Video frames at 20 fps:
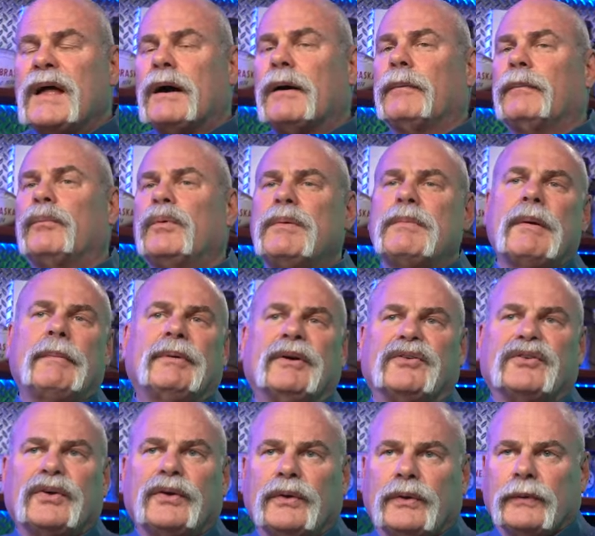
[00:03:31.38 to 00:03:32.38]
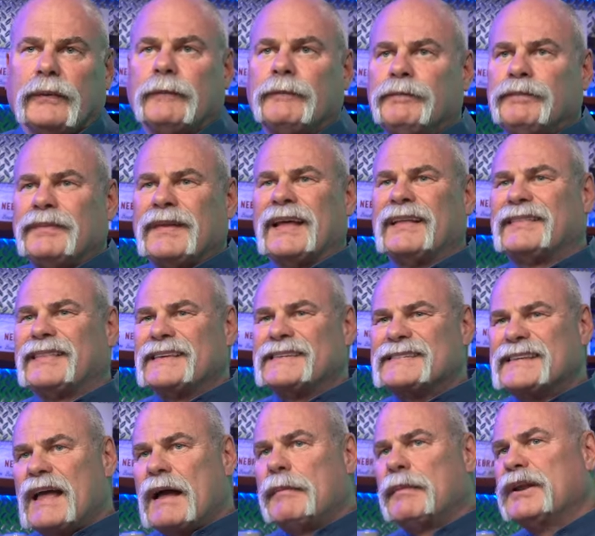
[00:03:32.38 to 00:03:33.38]
Now, remember too, at
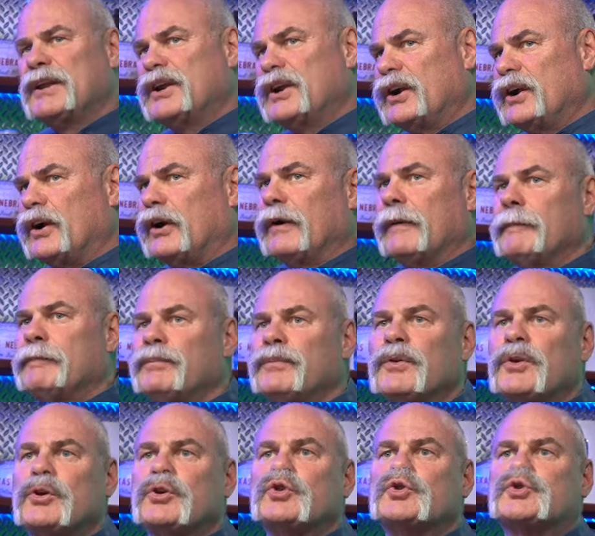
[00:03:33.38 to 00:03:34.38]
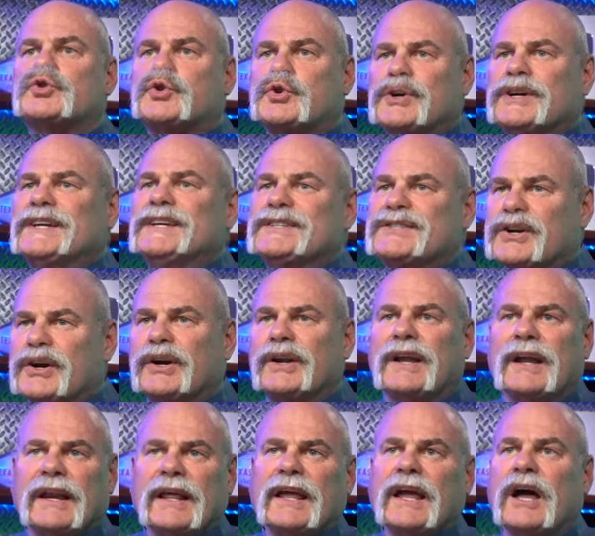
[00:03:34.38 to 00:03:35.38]
this time of year, trees are
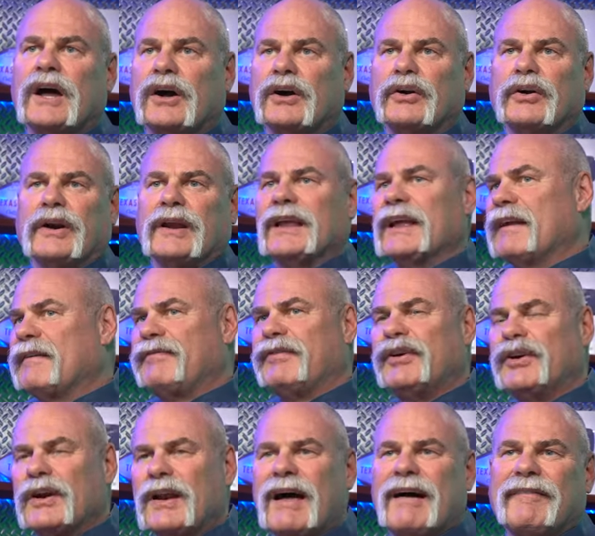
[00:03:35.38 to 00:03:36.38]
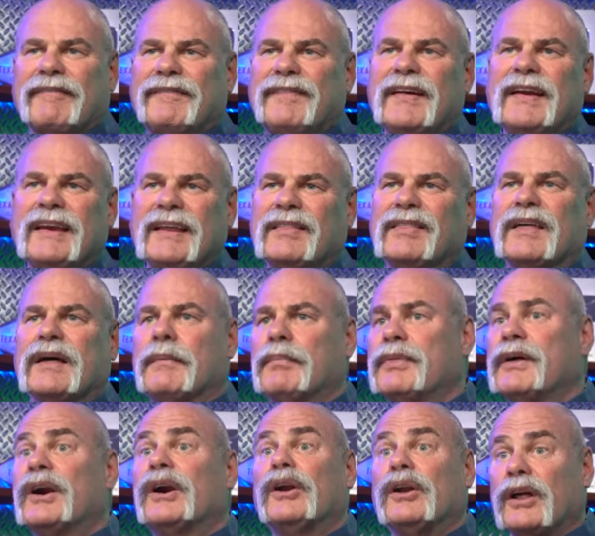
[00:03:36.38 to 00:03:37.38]
getting hungry. If you're not feeding them,
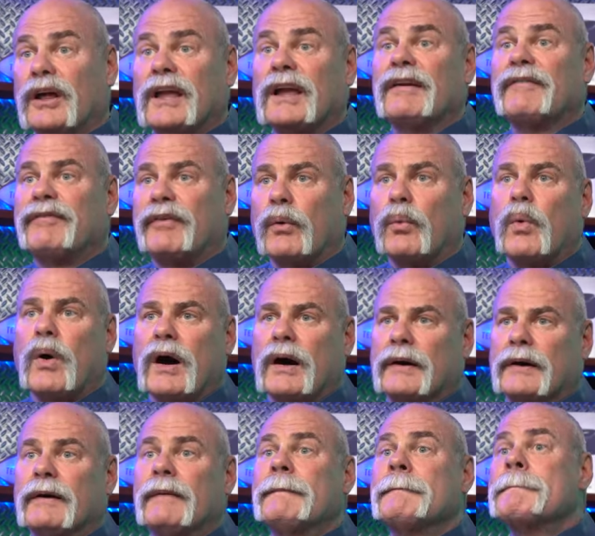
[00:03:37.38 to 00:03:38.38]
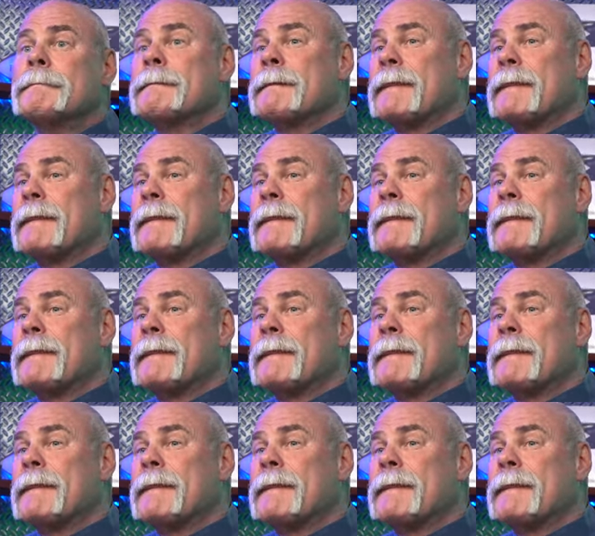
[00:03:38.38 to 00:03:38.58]
they're looking for water.